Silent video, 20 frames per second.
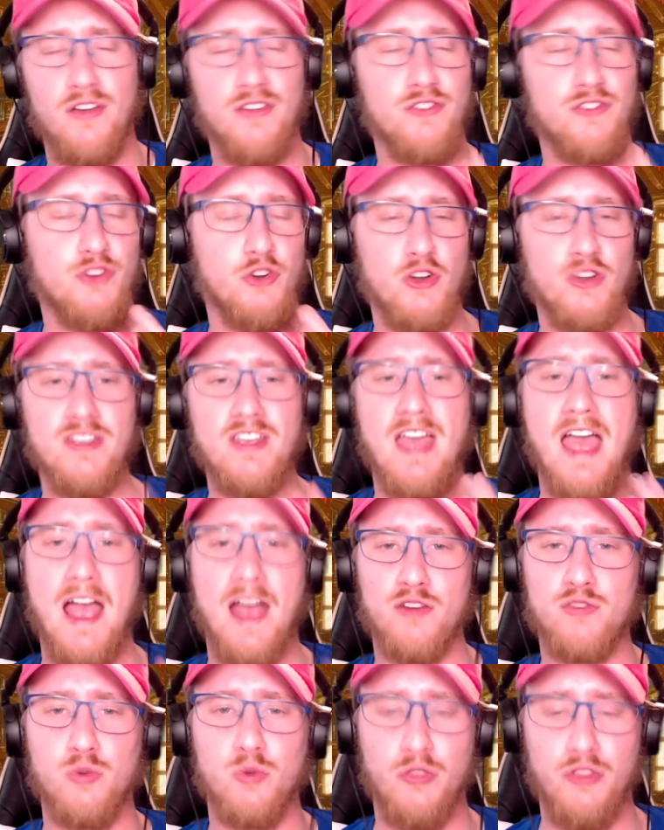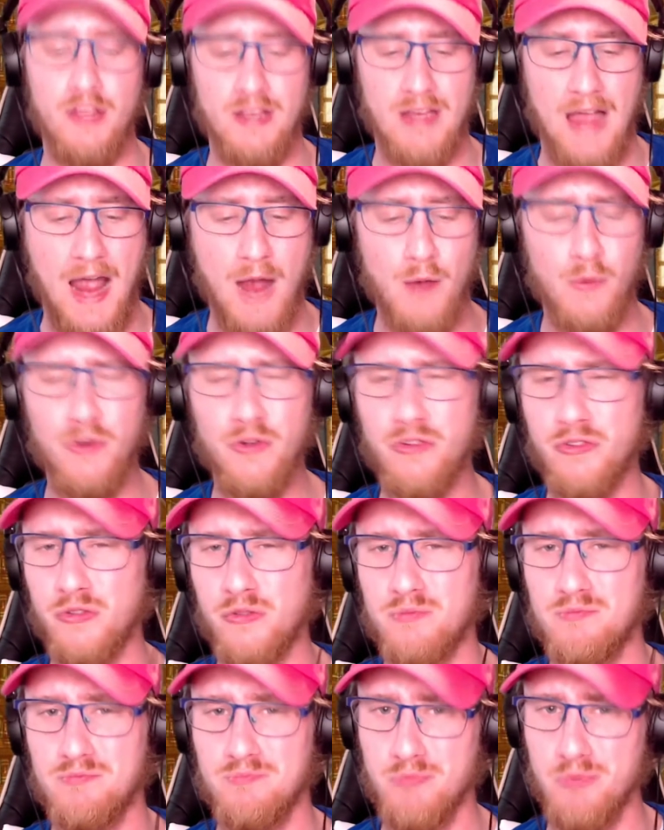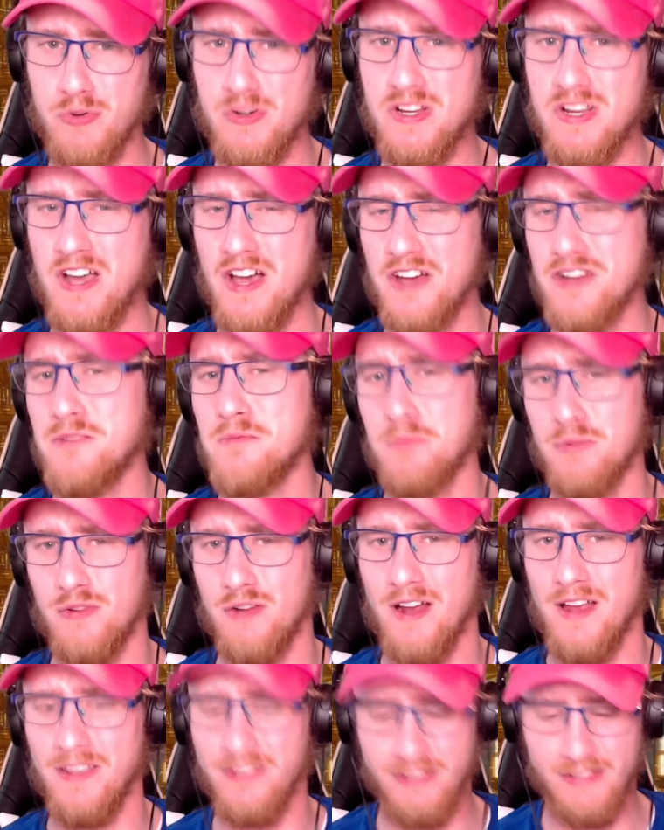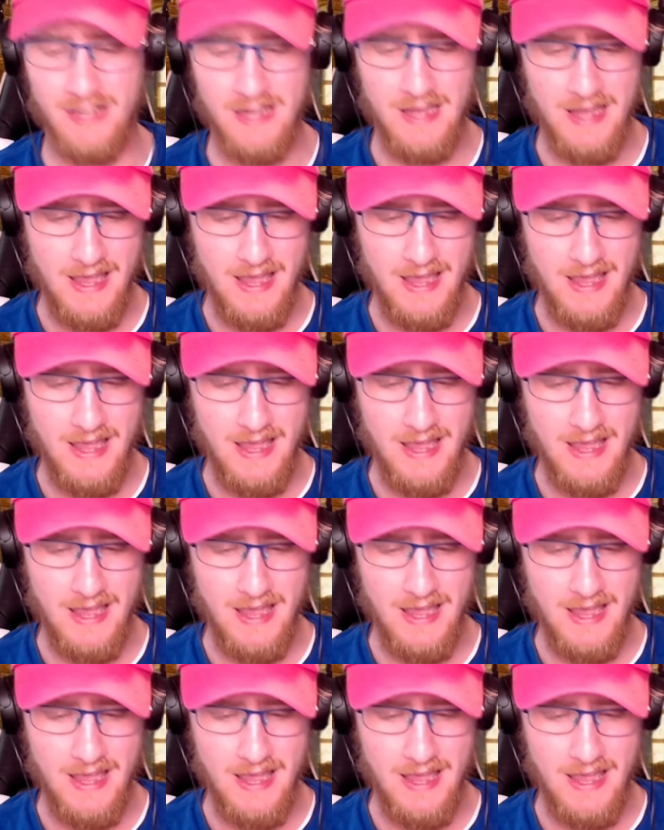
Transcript: during the actual thing, I was pretty unimpressed.